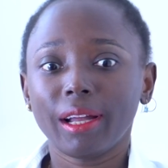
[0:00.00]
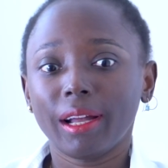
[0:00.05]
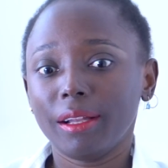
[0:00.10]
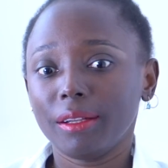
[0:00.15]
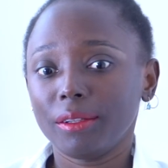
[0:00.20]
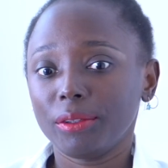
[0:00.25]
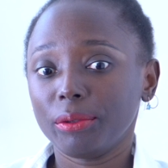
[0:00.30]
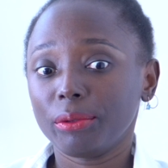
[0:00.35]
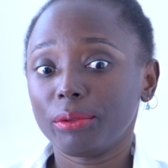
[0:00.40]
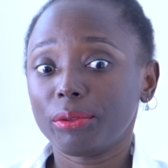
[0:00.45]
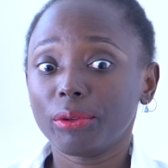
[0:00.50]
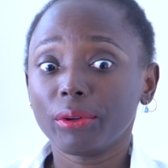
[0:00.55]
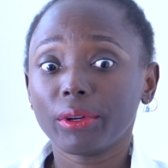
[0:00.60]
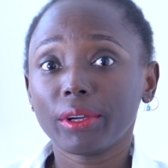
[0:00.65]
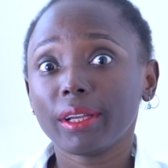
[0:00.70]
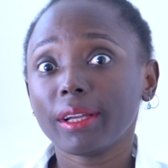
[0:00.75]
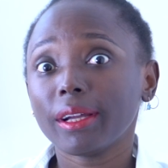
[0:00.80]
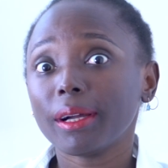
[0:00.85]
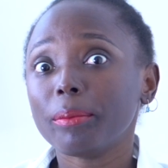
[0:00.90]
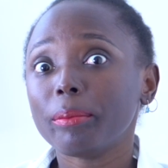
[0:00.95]
and you're
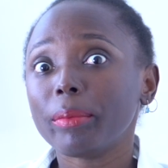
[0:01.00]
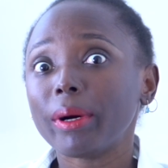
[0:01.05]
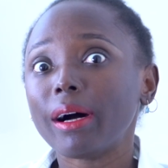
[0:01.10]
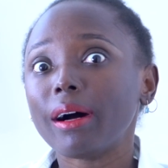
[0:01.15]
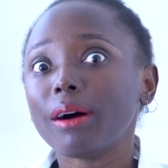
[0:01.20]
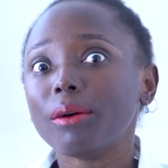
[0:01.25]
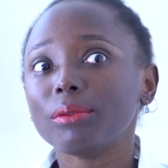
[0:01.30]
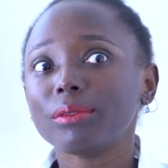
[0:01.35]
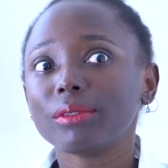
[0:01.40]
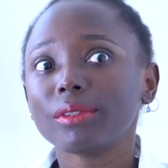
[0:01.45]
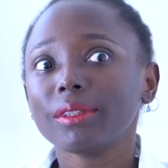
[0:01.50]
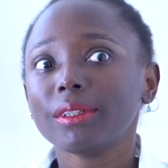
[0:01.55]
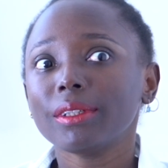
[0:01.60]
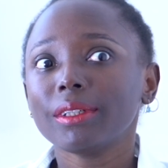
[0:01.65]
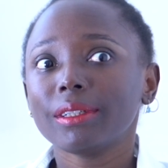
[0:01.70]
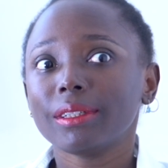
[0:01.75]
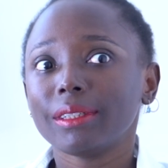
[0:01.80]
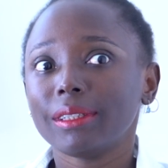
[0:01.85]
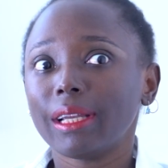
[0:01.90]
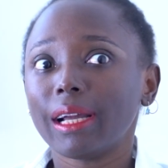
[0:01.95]
talking about
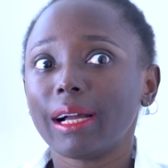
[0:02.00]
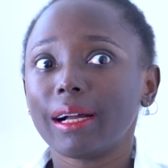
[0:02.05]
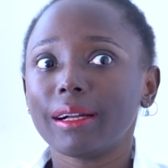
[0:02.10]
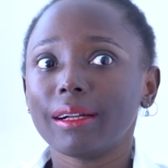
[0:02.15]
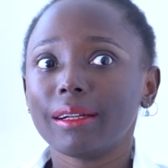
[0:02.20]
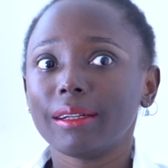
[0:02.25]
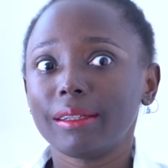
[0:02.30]
a